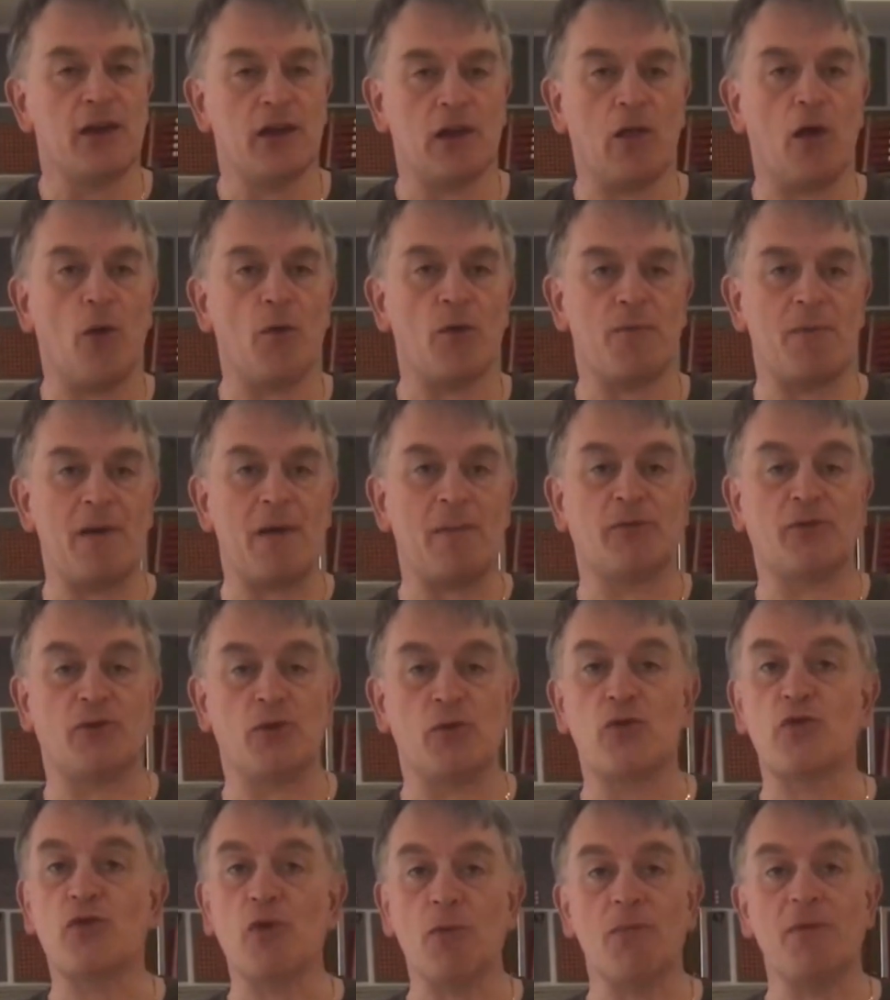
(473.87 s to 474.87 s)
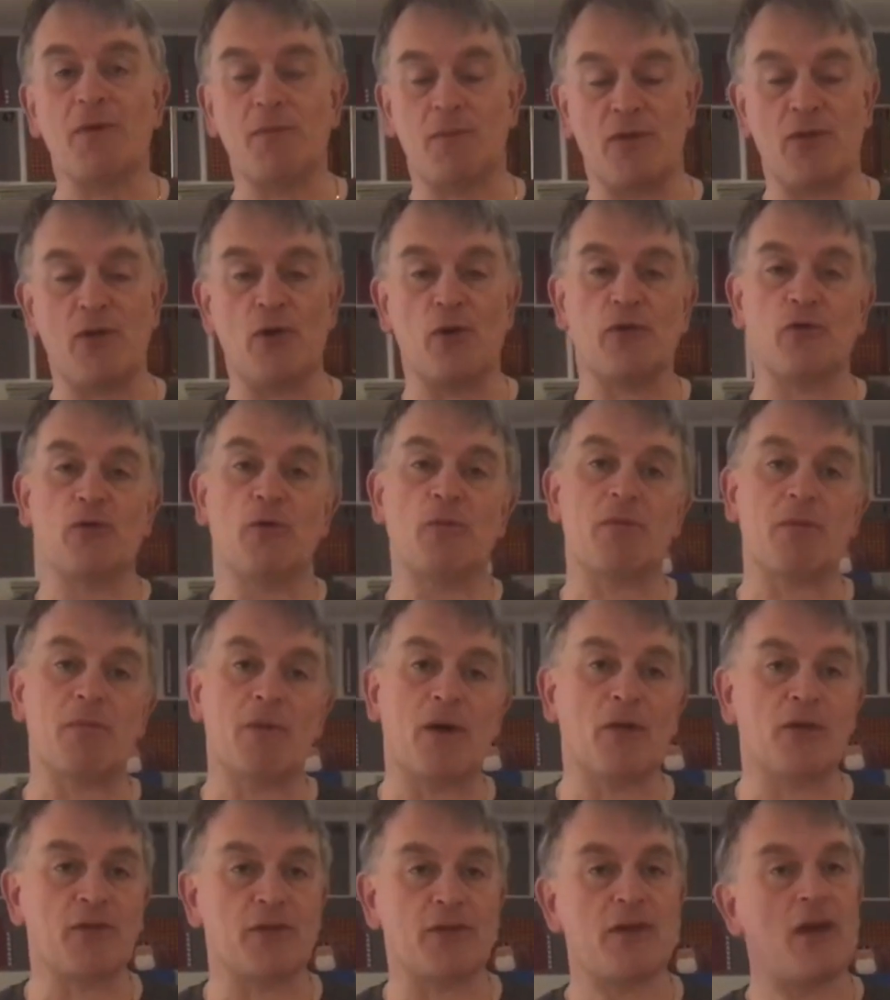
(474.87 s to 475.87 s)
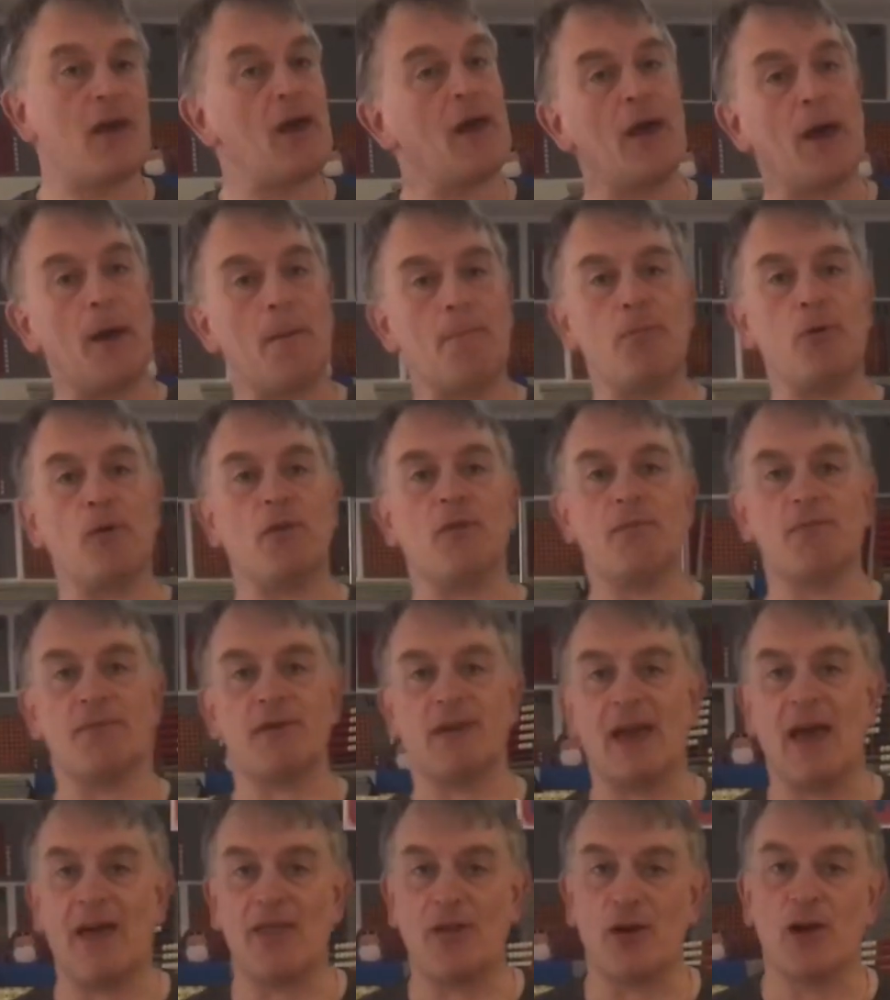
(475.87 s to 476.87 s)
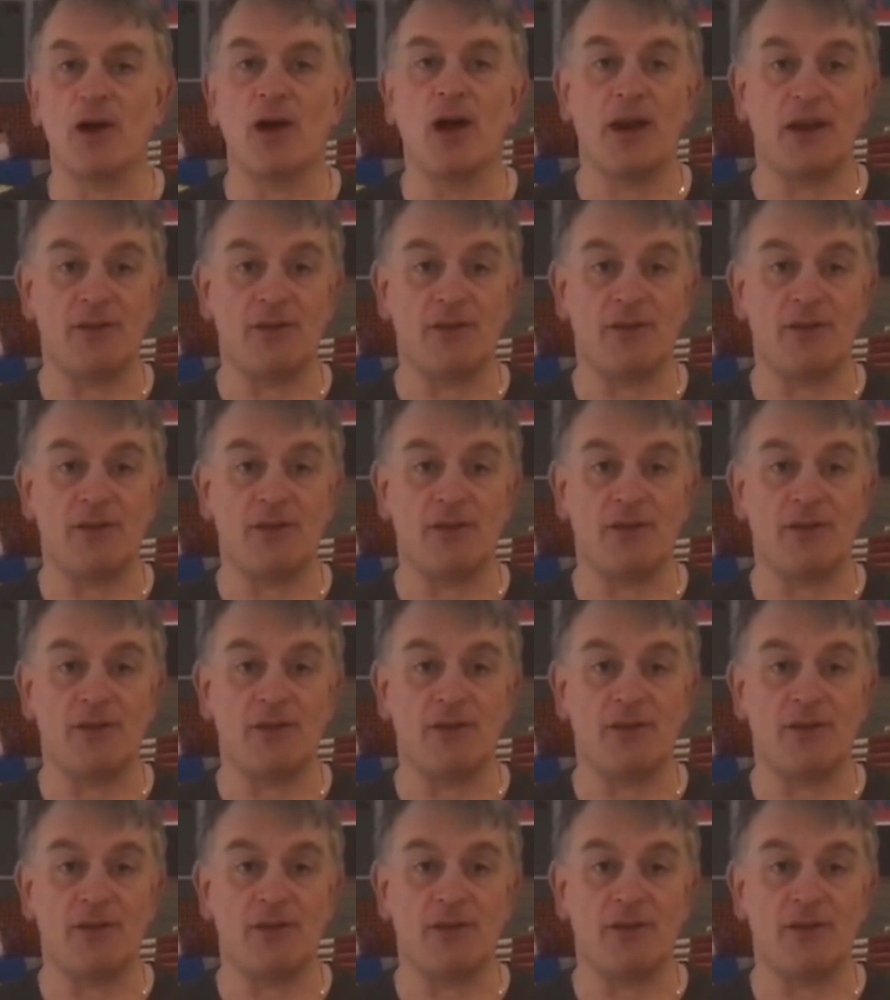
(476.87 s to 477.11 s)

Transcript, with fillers: you'll always be able to do something with those number bonds and put them together.